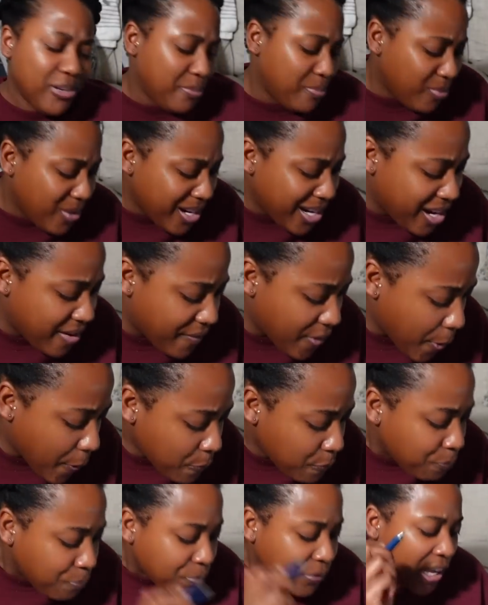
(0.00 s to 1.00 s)
whatever.
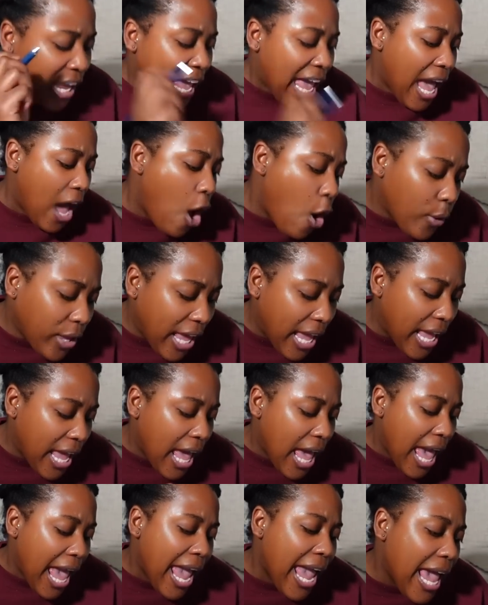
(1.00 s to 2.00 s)
Okay,
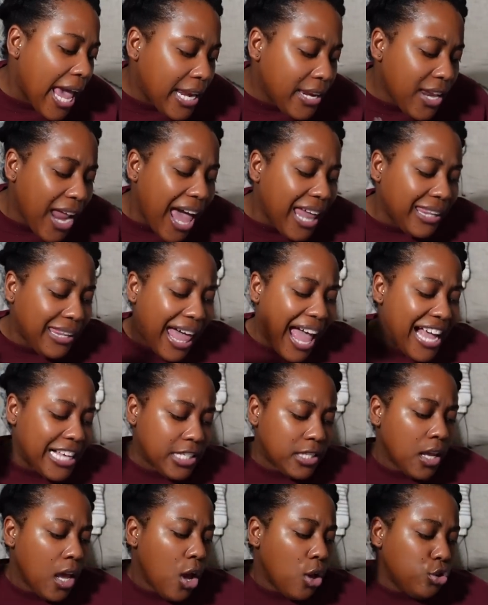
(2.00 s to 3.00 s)
and not
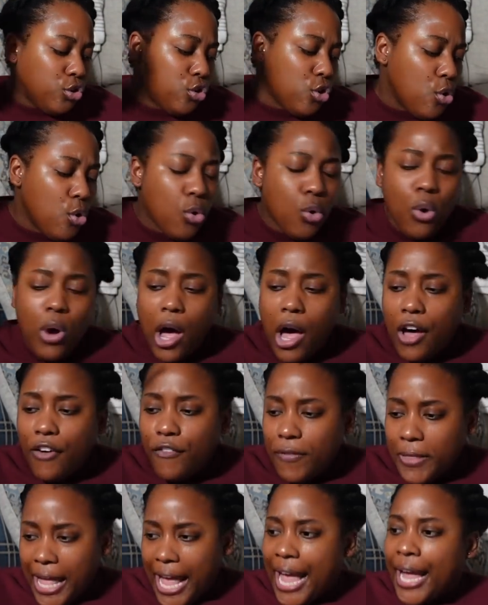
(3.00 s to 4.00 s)
last two
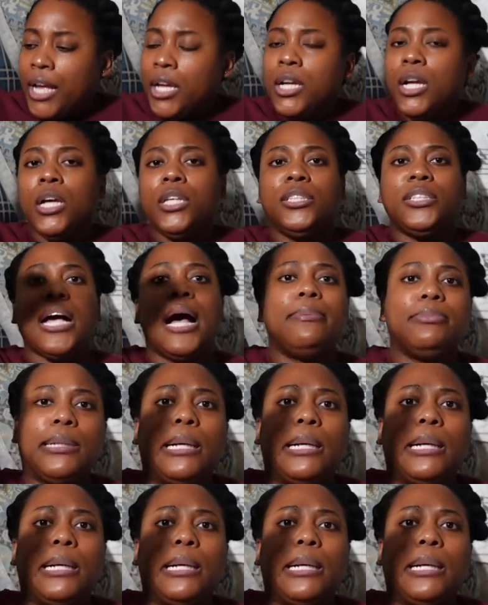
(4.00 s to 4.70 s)
of like top,